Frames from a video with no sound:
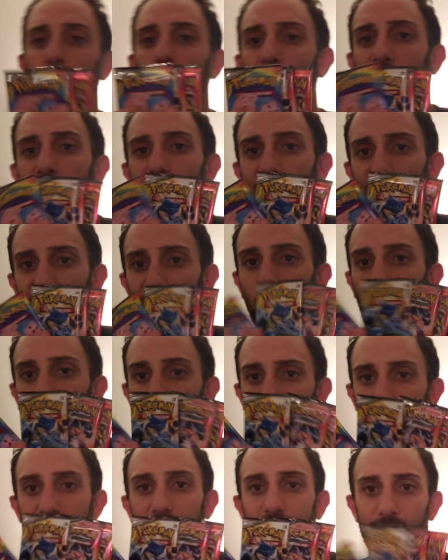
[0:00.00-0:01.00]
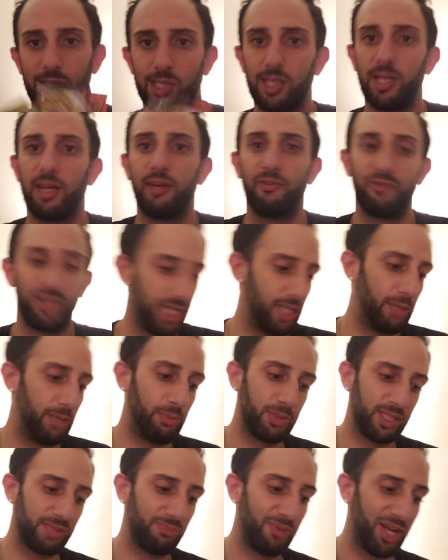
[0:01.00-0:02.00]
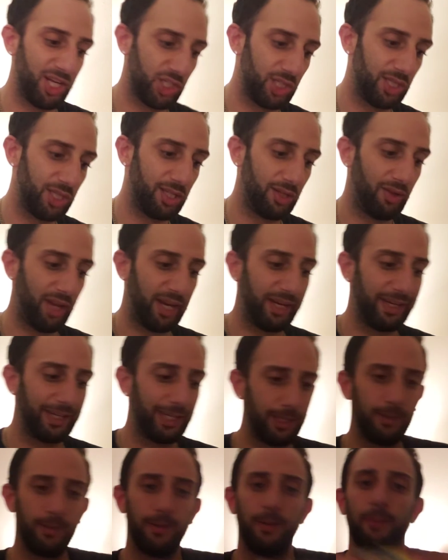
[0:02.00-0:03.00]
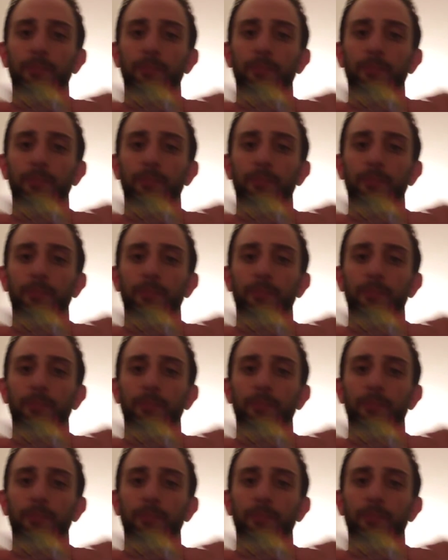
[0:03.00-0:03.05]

We got four packs left. Keep smashing the like.